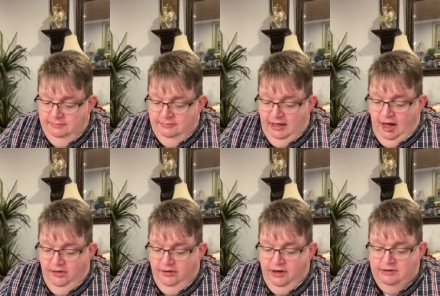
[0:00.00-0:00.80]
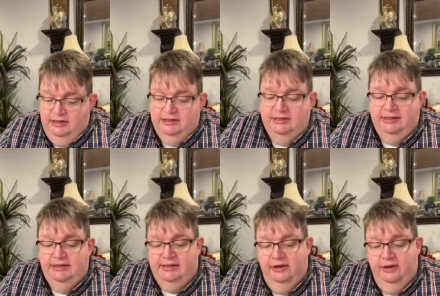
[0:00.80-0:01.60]
the author goes into
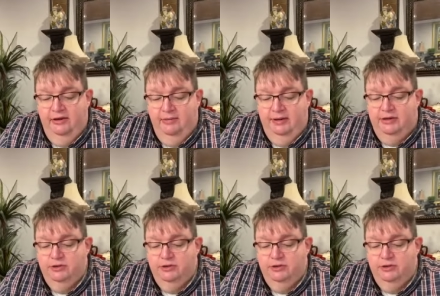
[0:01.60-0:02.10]
detail here about